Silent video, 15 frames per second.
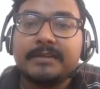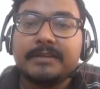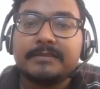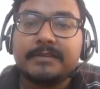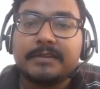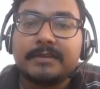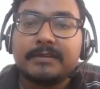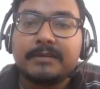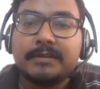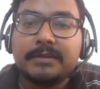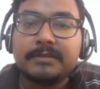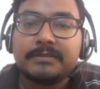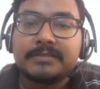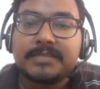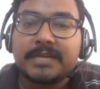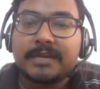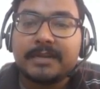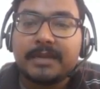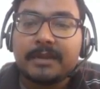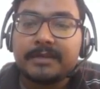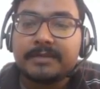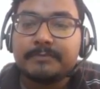then the second
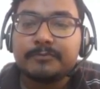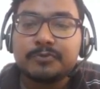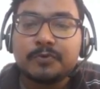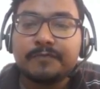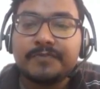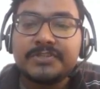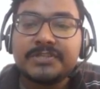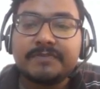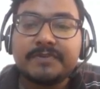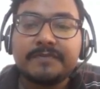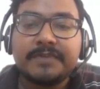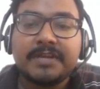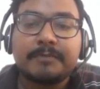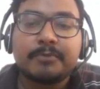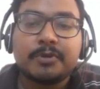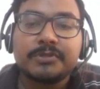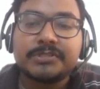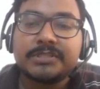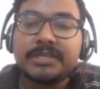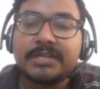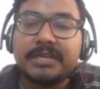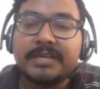item, so whichever we are
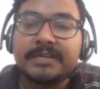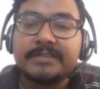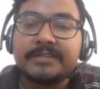processing, it is